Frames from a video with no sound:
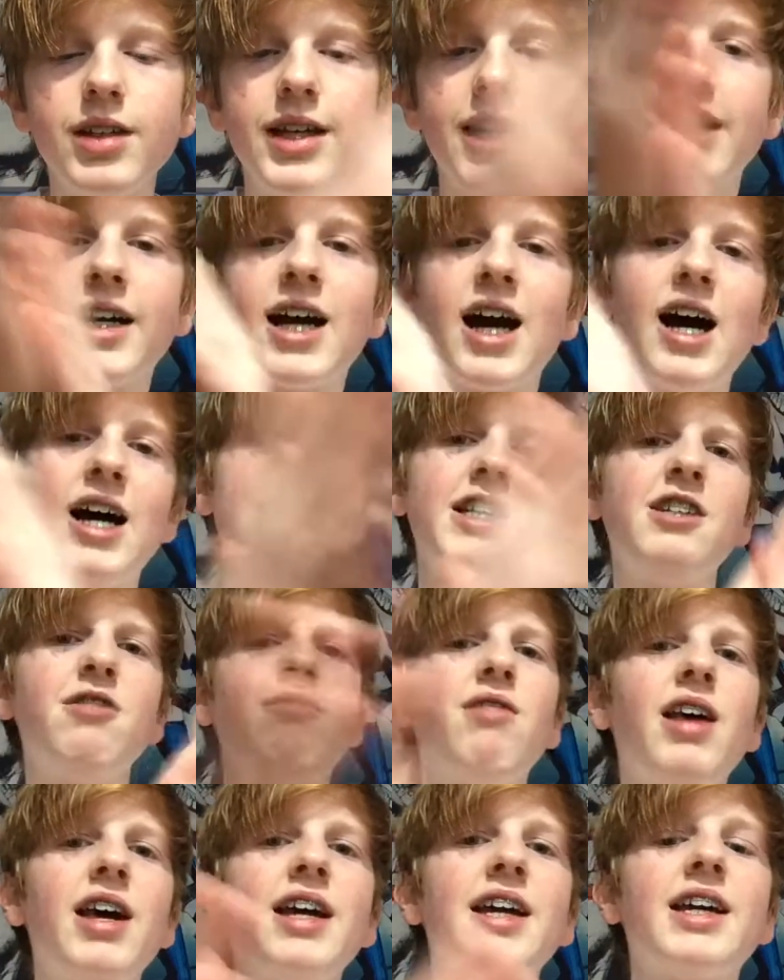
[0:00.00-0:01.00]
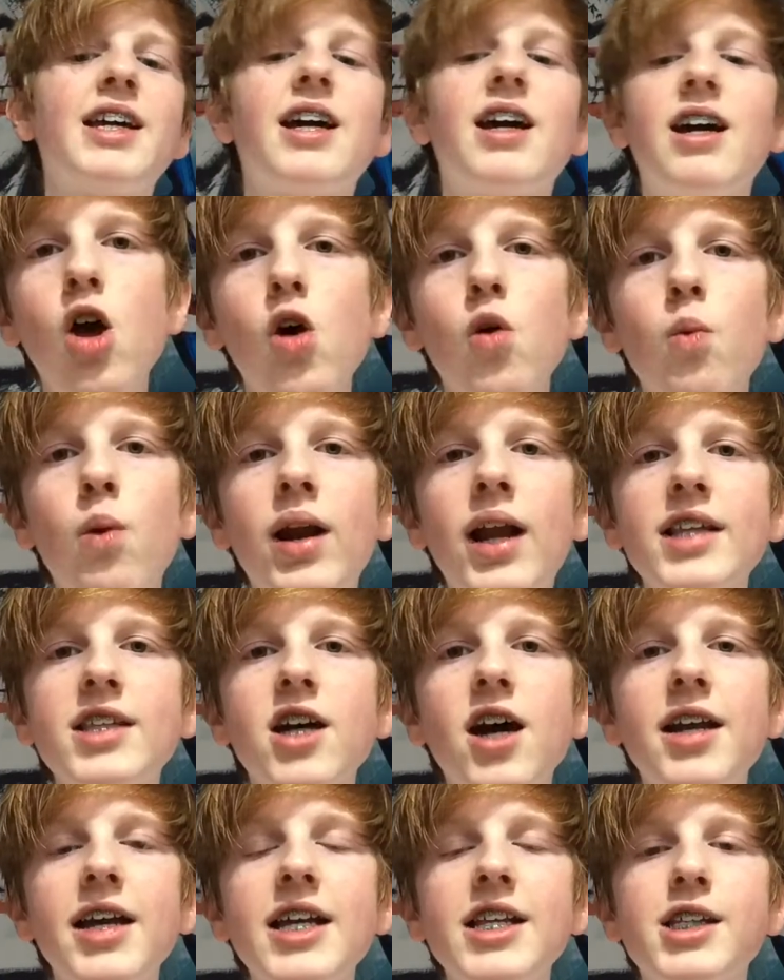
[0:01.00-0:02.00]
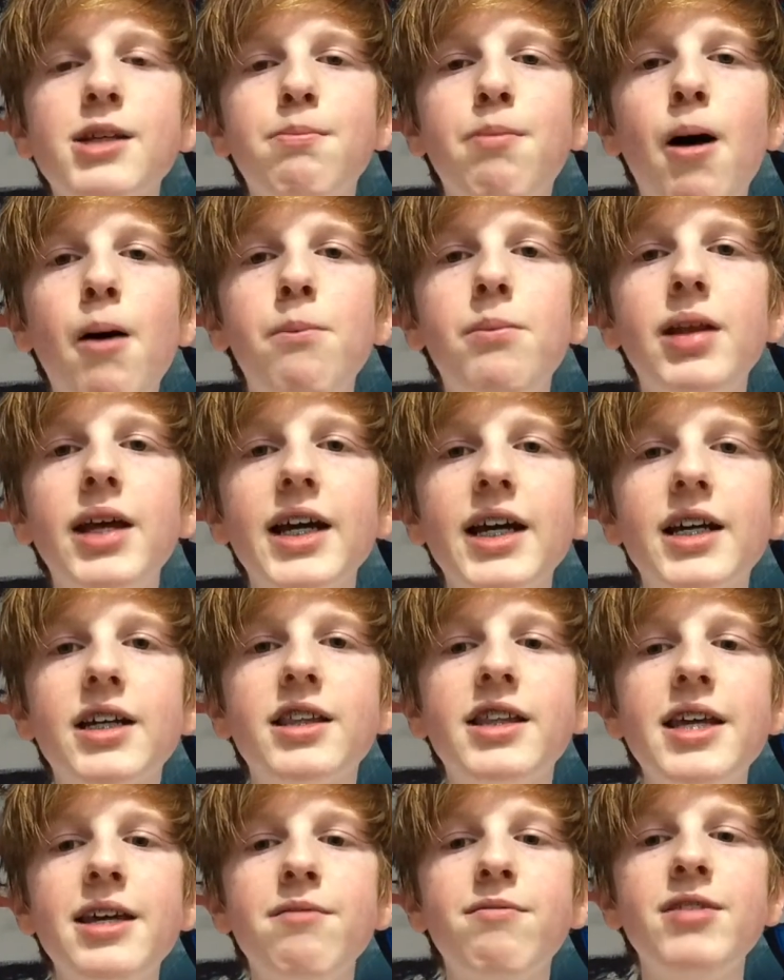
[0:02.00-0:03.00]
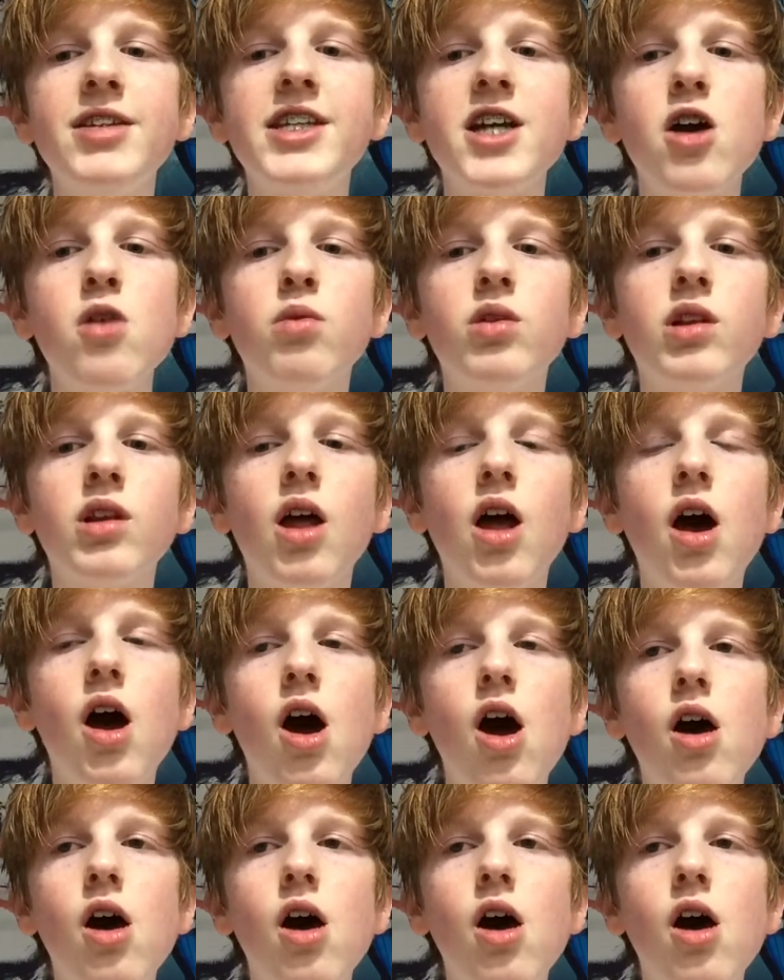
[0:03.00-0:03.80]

it kind of like, when I turn it into public, the video will,